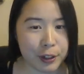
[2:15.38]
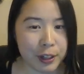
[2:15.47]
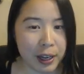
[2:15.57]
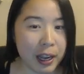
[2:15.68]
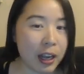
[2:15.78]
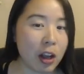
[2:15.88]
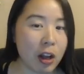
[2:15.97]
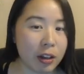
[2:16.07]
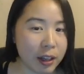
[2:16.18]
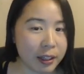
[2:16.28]
The first
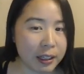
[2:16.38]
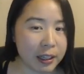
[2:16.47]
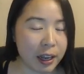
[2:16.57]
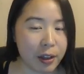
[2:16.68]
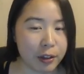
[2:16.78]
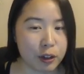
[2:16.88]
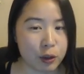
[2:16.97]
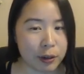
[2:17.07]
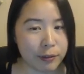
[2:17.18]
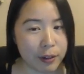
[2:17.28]
night I got lucky. I
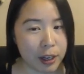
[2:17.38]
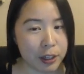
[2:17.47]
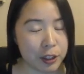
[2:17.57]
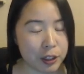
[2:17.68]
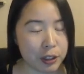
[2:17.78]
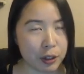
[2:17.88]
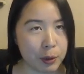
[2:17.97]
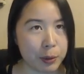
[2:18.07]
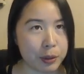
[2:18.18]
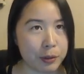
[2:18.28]
got a straight flush,
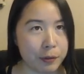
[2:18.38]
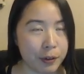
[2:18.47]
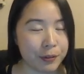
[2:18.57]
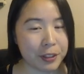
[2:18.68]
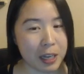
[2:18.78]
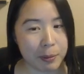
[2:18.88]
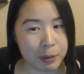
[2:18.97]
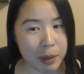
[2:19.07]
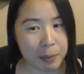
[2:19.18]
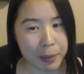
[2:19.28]
so it was 50
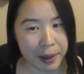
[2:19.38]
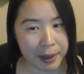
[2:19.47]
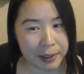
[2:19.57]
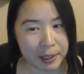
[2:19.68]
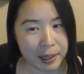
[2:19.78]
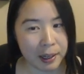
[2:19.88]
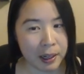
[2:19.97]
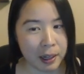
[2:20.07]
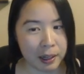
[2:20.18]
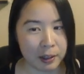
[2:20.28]
times my bet
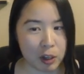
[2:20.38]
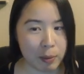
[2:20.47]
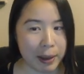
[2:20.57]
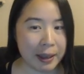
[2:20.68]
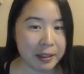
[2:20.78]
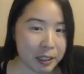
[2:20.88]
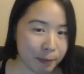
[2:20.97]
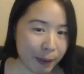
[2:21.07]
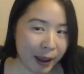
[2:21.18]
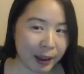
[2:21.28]
and got my
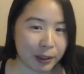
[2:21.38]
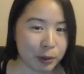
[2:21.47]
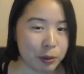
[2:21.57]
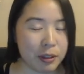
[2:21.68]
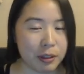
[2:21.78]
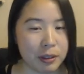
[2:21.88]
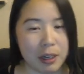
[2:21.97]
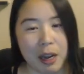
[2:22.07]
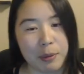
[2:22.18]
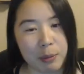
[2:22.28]
ante back and 2
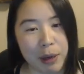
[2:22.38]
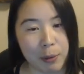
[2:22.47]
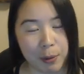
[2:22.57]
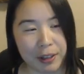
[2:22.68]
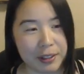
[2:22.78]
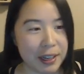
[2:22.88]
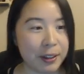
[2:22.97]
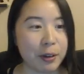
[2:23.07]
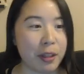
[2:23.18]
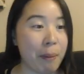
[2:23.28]
times my
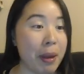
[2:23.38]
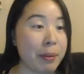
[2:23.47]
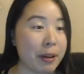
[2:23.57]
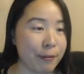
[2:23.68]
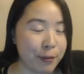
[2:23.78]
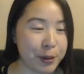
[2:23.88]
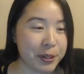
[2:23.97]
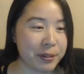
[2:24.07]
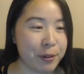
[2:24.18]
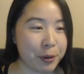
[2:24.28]
raise. I know that may be
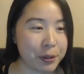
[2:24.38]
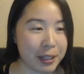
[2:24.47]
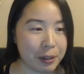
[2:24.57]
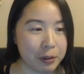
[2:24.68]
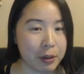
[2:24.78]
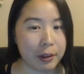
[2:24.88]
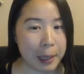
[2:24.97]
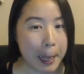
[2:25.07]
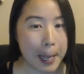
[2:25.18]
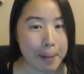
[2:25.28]
confusing for those that don't
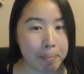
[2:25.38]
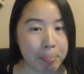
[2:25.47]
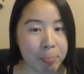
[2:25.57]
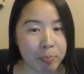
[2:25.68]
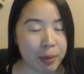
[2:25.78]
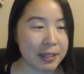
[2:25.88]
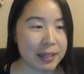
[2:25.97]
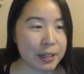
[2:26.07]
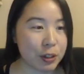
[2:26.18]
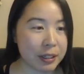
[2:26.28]
know the game,
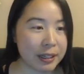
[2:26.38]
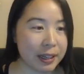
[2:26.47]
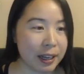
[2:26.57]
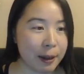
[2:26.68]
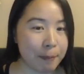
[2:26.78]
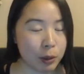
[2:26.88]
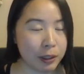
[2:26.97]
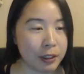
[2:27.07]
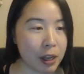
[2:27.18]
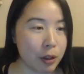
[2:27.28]
but essentially
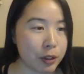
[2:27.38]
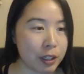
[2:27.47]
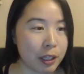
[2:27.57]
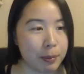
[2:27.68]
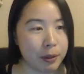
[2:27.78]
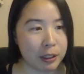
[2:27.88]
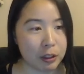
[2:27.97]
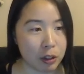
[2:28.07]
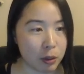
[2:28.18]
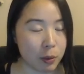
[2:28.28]
my $20 that I
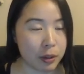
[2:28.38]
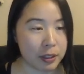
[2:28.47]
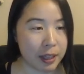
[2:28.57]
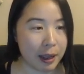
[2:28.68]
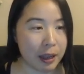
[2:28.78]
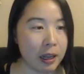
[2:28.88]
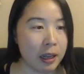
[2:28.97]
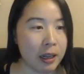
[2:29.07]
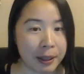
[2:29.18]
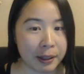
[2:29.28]
put in towards
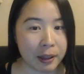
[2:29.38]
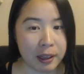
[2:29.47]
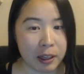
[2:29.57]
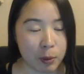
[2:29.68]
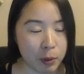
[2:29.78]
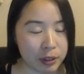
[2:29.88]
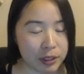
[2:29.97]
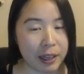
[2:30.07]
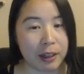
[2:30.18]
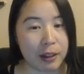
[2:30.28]
that game, it
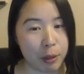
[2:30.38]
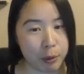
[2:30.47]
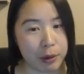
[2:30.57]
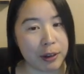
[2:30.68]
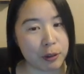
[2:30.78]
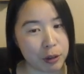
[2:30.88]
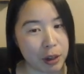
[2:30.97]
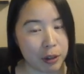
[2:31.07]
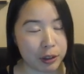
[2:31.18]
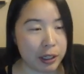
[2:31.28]
was like
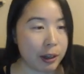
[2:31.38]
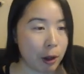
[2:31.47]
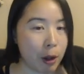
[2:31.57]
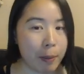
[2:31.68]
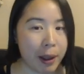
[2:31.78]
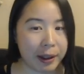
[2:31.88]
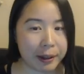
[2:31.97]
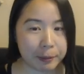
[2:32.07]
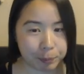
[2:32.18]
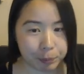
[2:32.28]
$300 that I
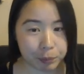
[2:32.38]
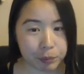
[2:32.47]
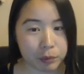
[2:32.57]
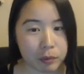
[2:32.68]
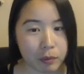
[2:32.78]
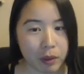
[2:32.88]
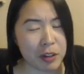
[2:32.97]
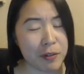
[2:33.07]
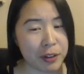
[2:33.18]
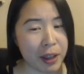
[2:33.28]
got back.
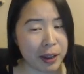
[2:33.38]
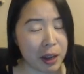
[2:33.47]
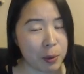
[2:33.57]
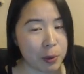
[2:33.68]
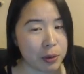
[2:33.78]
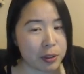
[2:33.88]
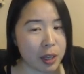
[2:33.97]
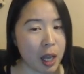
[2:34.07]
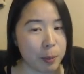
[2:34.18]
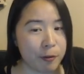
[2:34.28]
At the end of the night, I
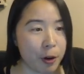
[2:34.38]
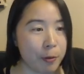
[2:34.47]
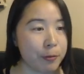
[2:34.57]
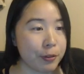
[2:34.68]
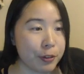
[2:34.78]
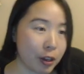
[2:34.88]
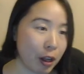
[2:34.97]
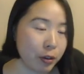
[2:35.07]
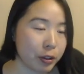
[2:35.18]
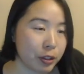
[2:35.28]
was up from
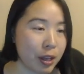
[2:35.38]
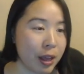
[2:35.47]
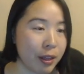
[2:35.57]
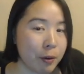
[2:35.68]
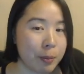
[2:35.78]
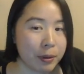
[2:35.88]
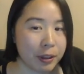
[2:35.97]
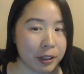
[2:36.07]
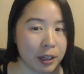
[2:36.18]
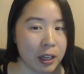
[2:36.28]
$50
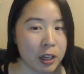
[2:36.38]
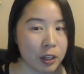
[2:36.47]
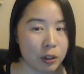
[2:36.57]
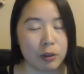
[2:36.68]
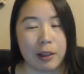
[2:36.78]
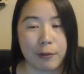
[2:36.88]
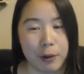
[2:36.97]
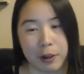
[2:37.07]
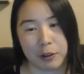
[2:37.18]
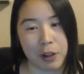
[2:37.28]
that we put in
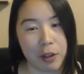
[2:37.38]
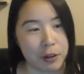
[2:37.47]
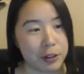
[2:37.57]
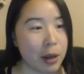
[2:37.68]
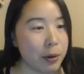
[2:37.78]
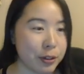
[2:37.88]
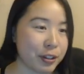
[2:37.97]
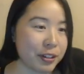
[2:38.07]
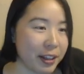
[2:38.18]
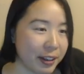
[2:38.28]
to like $400.
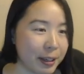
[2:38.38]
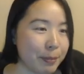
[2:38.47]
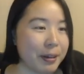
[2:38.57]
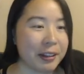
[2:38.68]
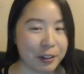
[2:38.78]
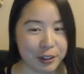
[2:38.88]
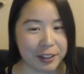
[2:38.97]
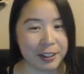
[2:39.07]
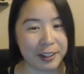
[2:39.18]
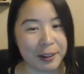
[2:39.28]
I was just lucky,
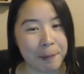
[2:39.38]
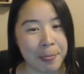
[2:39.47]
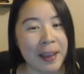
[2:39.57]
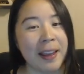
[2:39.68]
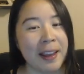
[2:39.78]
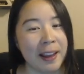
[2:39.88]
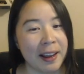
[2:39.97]
beginner's luck.